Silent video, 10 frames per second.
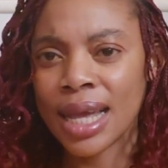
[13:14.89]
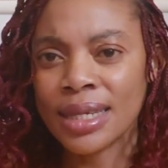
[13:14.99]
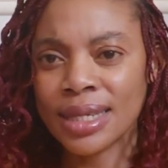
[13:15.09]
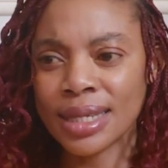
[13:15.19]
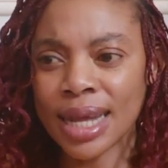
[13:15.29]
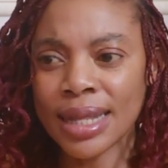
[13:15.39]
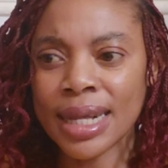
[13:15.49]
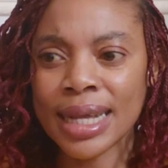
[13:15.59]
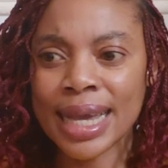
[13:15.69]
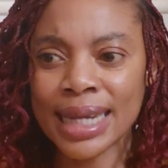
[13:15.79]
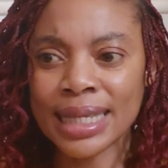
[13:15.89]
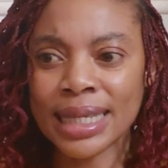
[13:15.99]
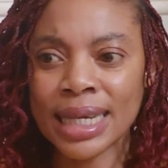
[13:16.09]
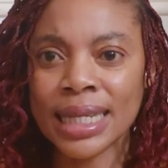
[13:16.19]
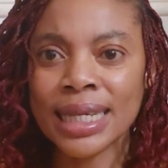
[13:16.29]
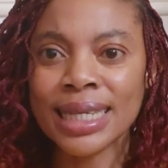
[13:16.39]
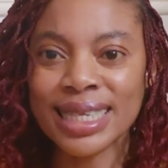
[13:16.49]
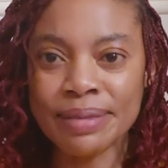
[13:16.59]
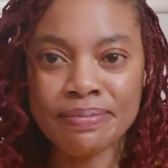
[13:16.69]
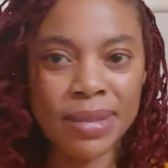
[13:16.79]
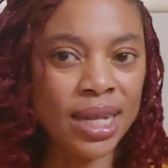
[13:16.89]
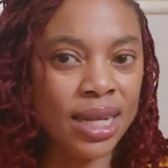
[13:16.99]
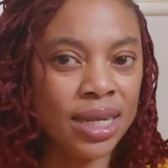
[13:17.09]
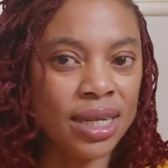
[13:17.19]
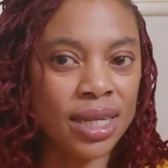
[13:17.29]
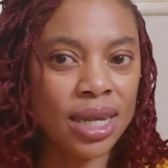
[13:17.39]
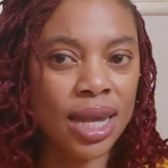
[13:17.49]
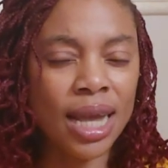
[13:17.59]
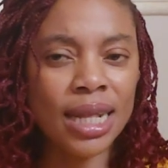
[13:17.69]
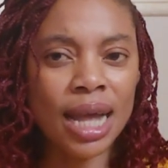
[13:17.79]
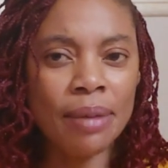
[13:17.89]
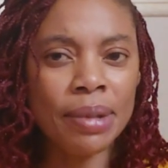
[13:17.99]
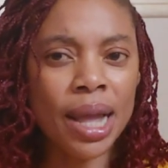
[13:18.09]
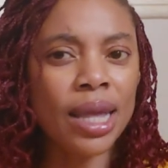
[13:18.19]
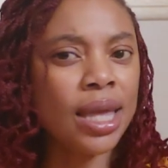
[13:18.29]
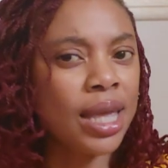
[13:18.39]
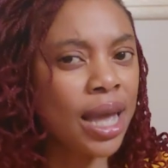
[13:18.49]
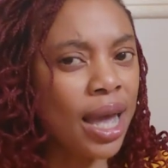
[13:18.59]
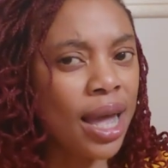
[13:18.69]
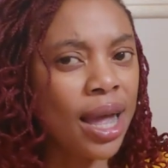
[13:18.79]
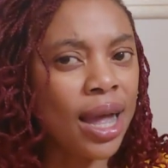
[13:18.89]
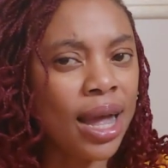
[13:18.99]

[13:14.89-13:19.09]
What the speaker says: started getting diminished, and I'm like, yeah,